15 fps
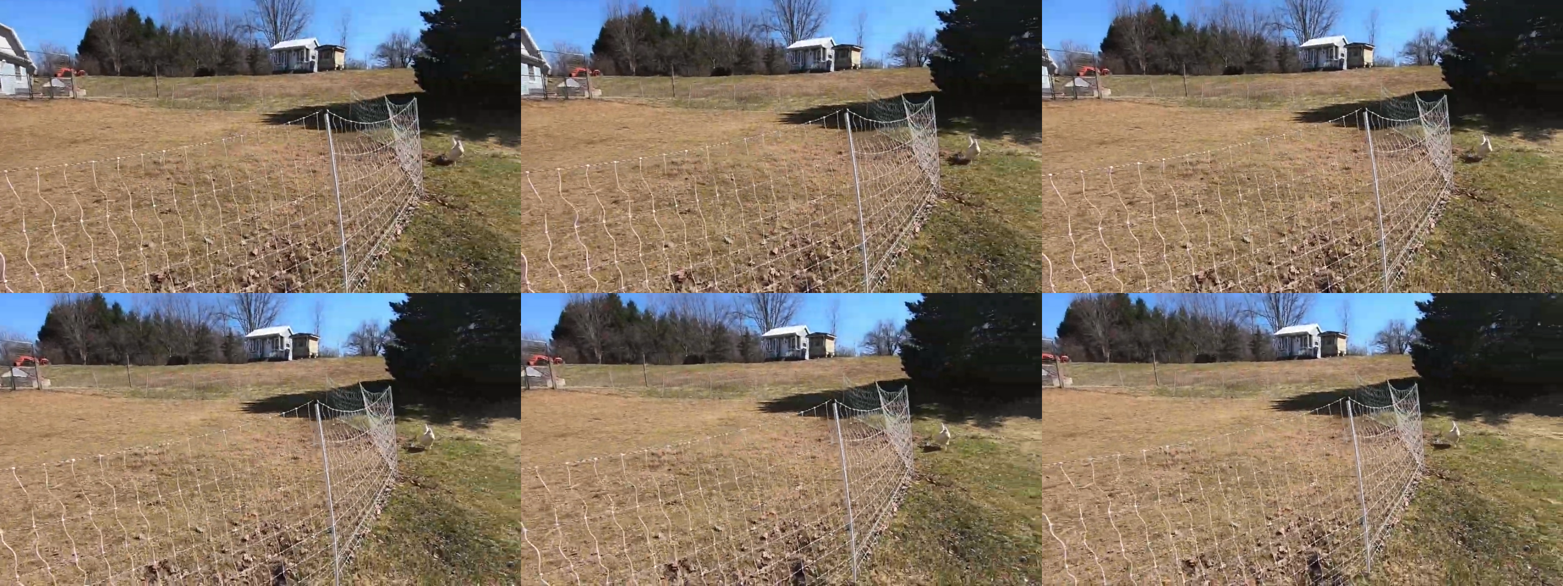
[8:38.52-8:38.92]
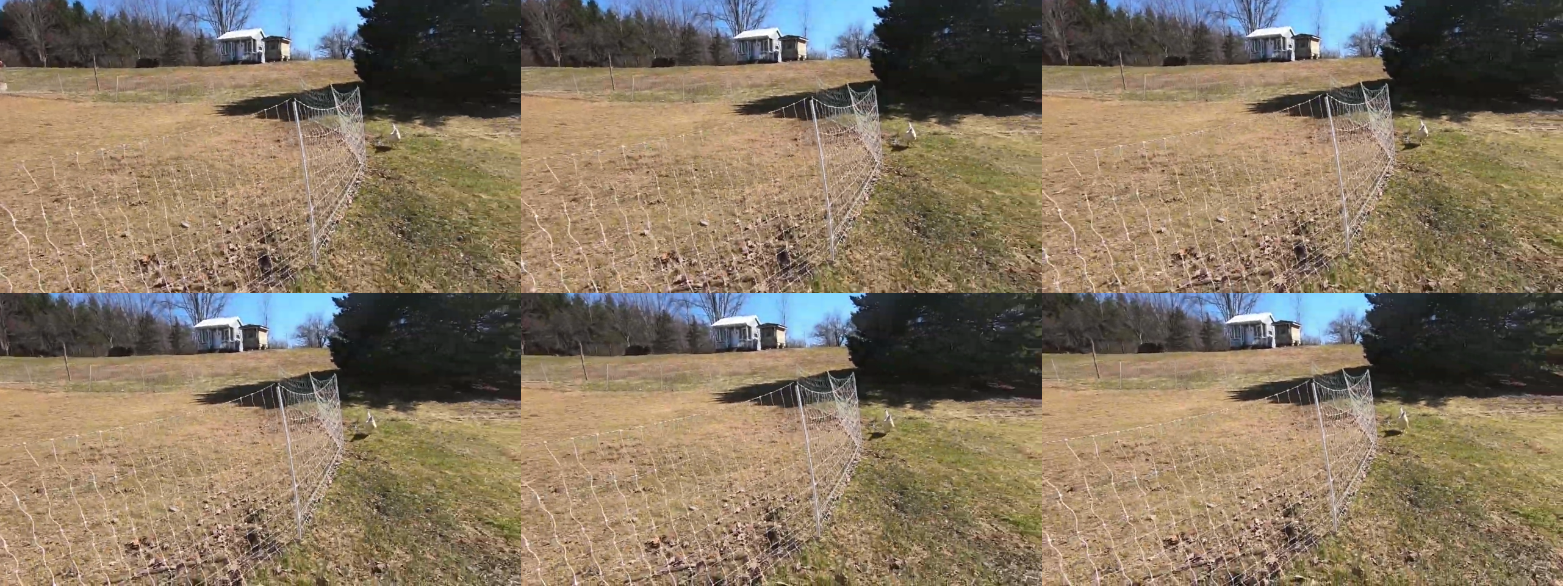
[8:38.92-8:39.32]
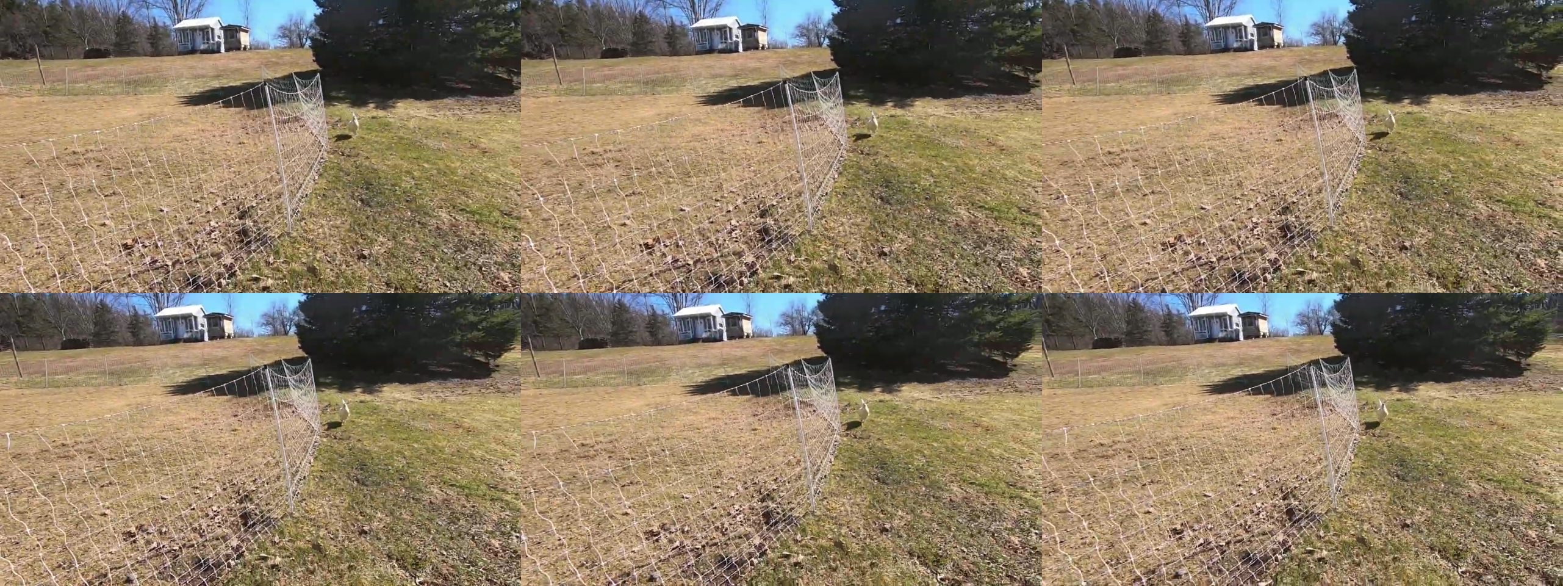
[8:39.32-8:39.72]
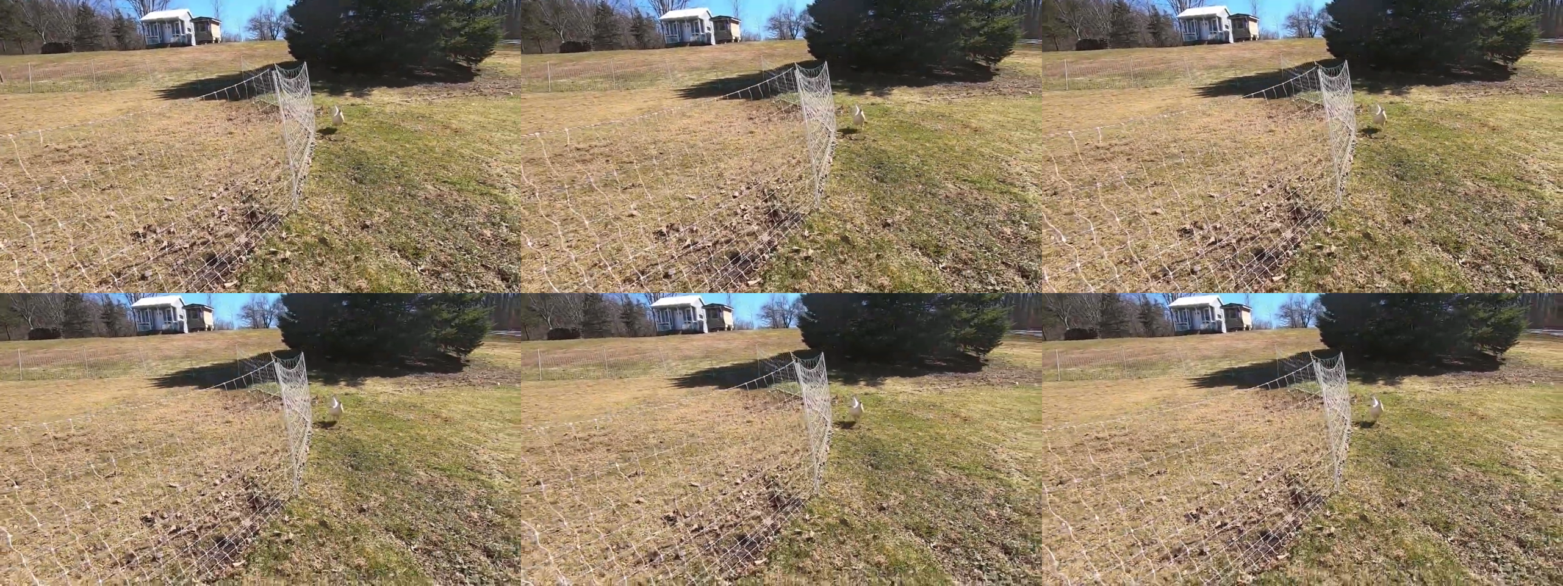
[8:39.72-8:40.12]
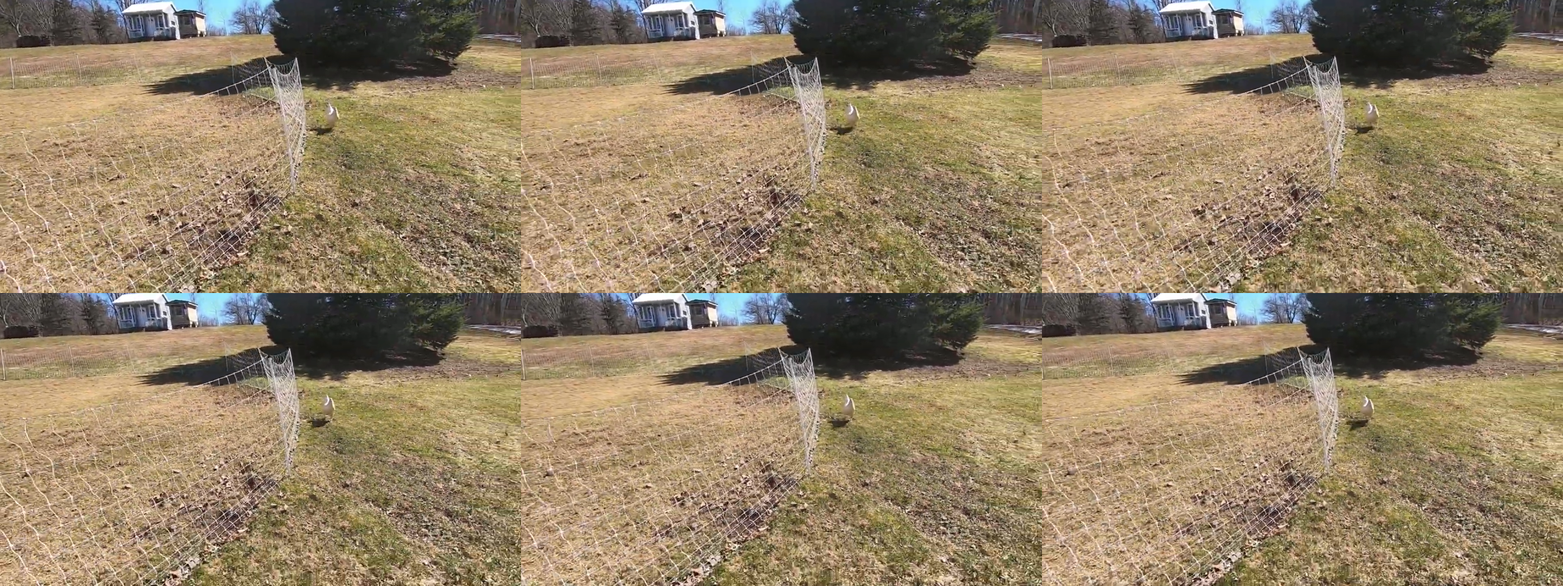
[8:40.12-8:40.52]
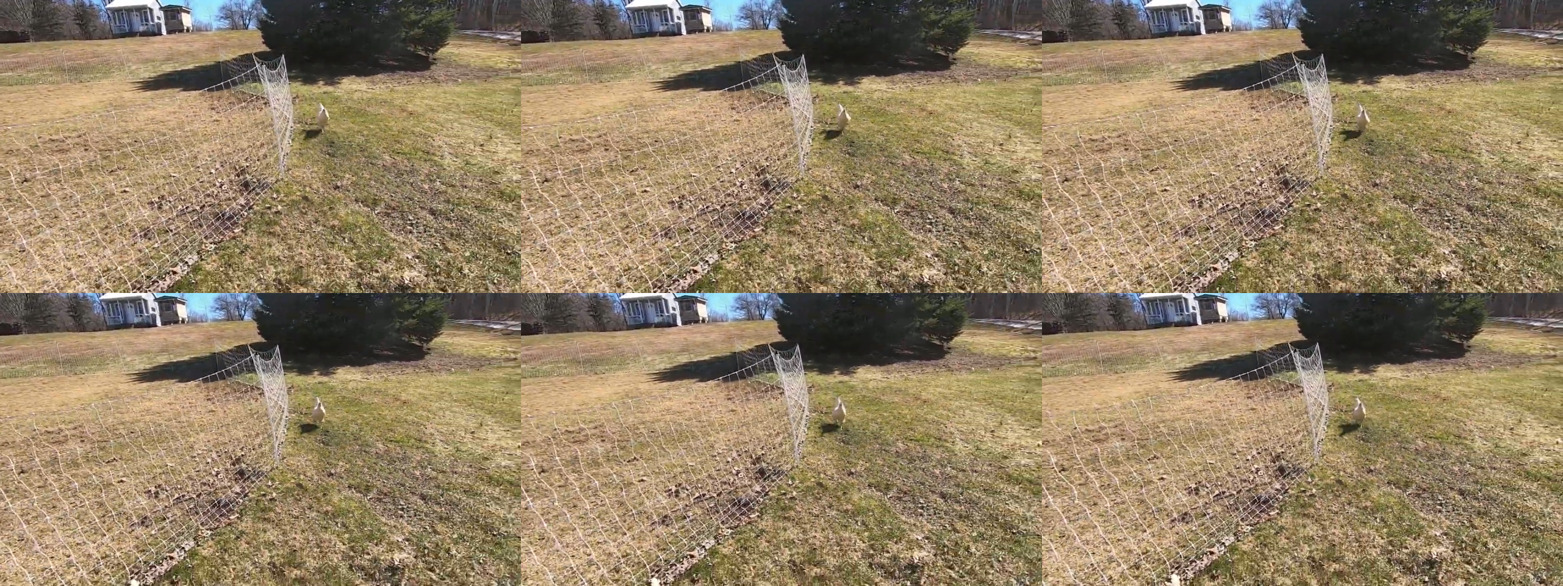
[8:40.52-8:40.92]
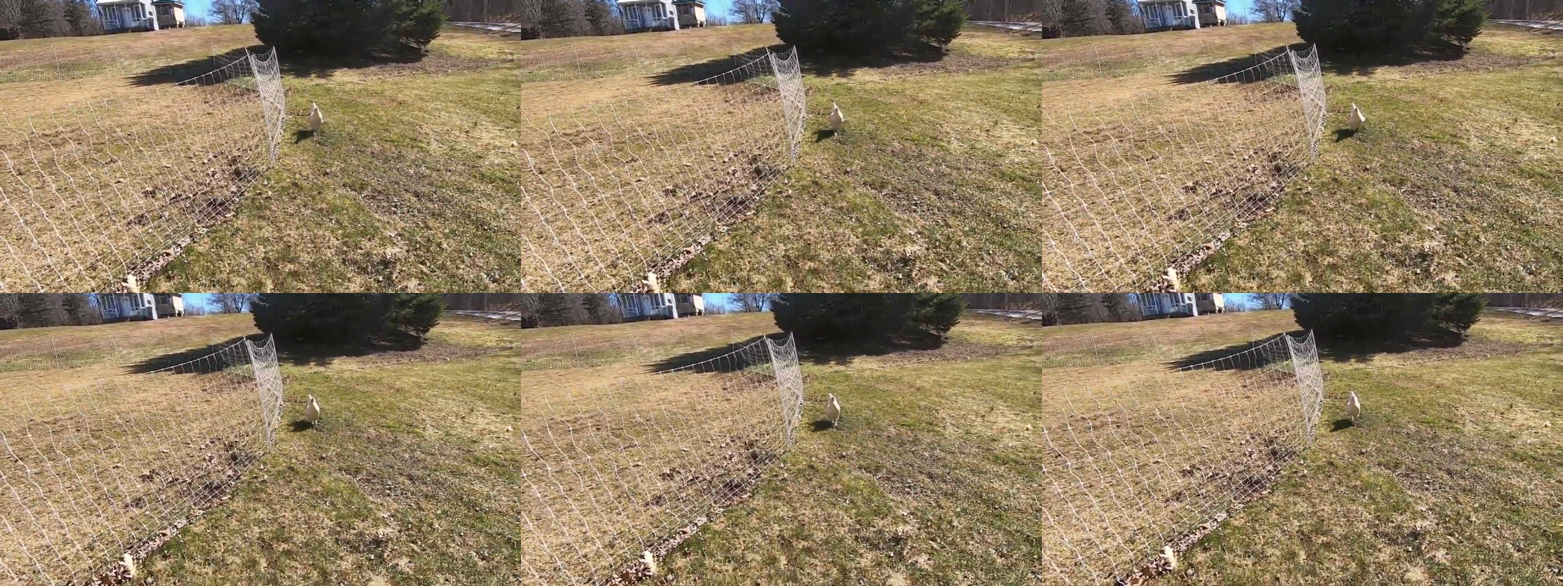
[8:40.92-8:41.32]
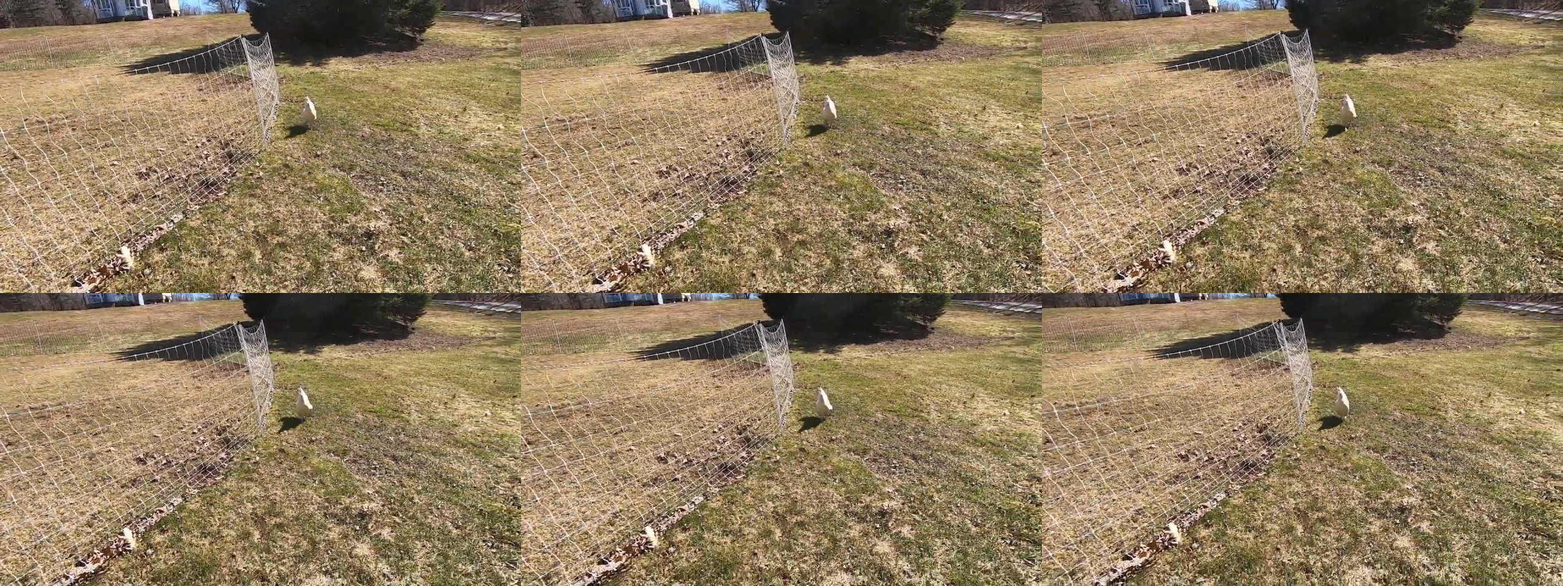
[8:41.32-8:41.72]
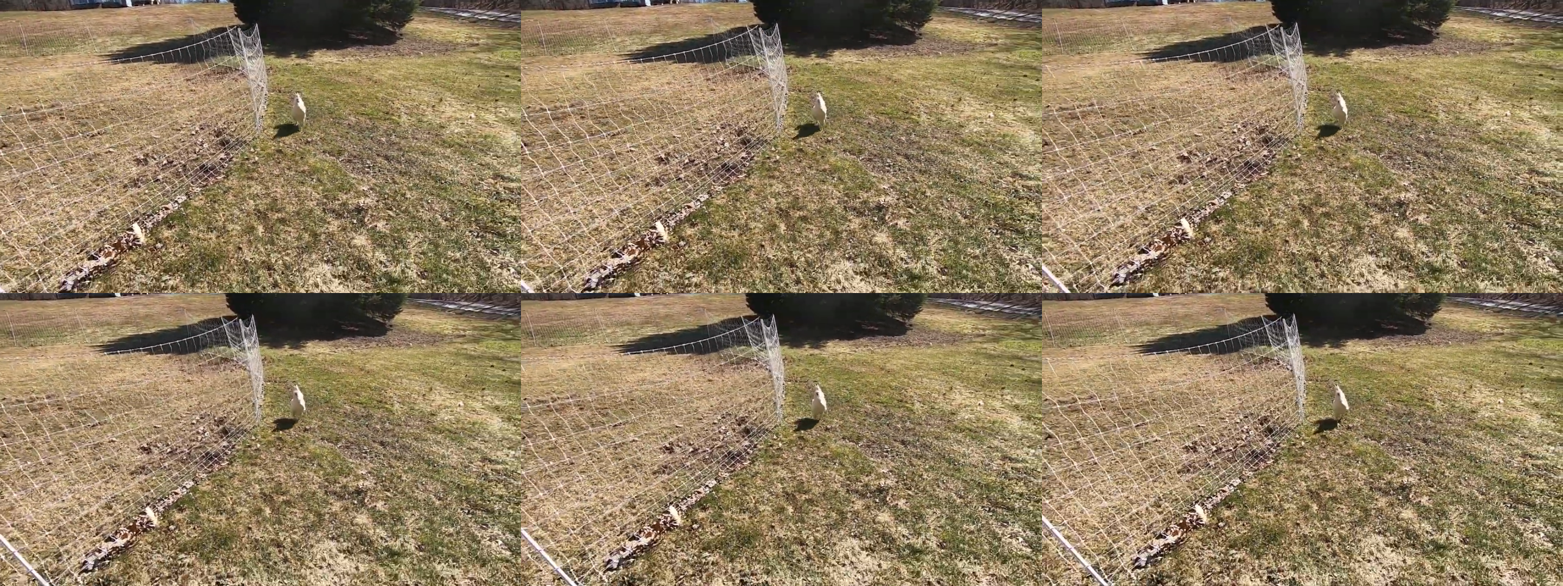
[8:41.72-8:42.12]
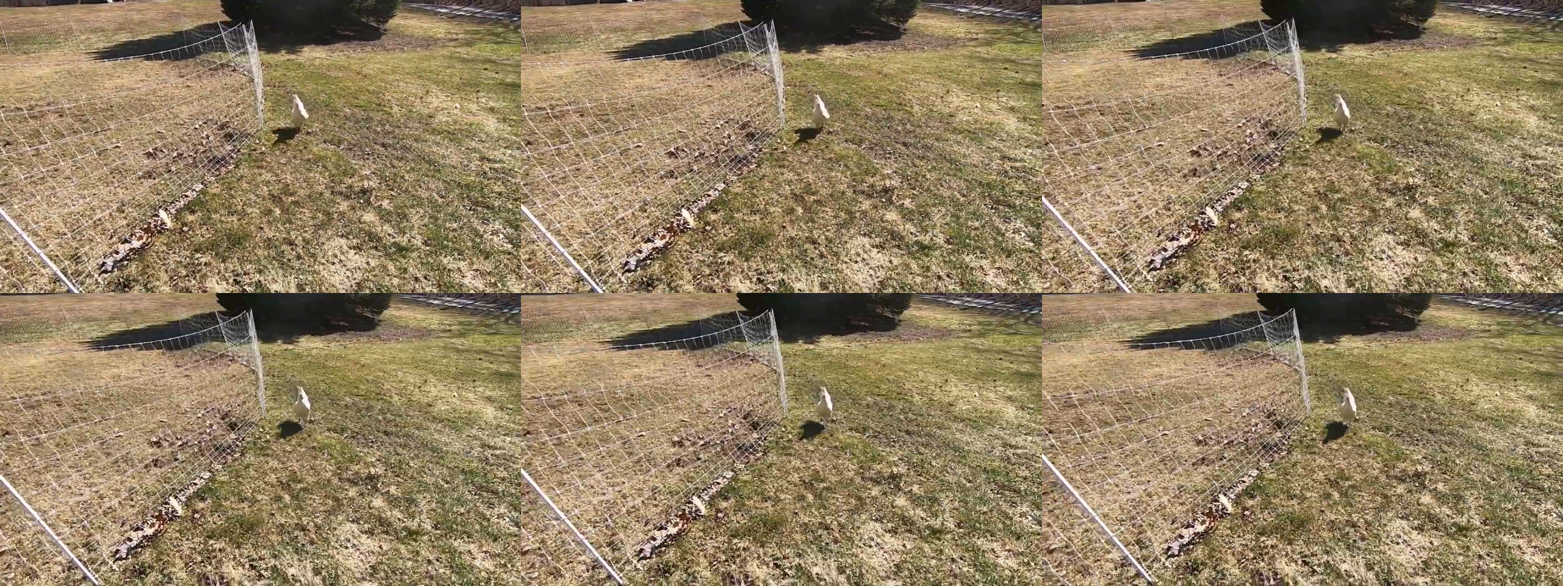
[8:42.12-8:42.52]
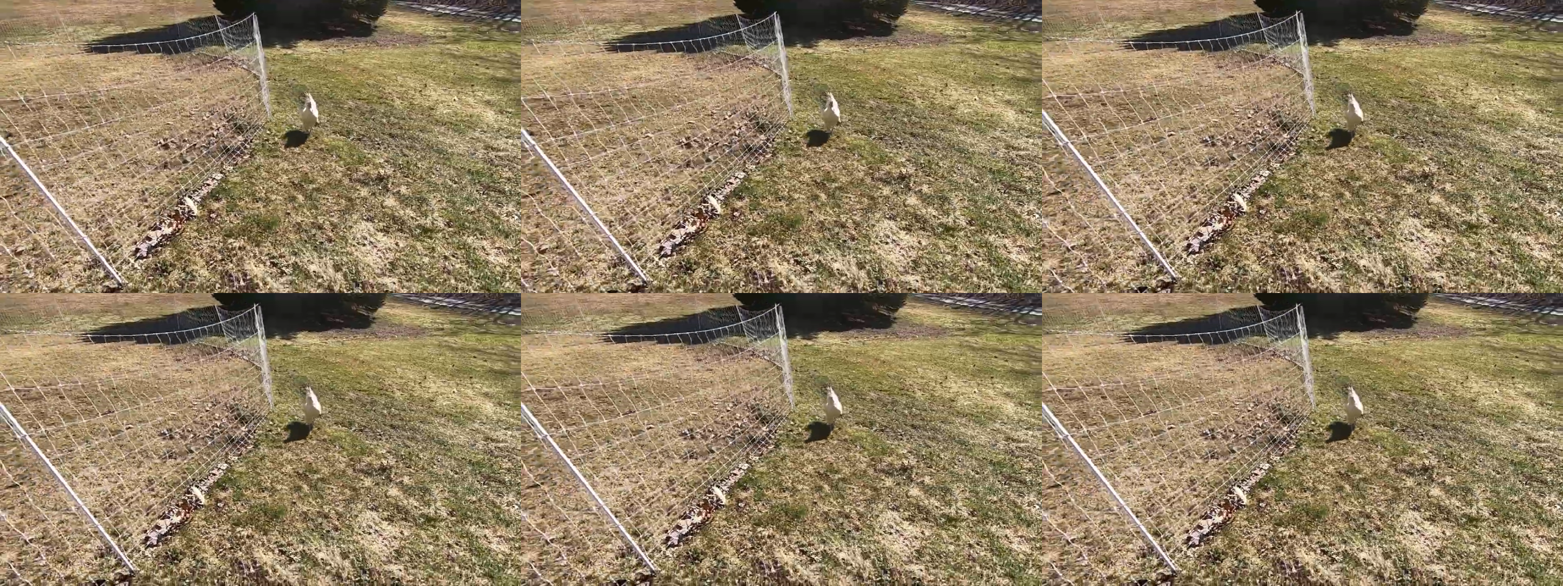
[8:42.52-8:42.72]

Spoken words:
No face is visible, so there are no lips to read.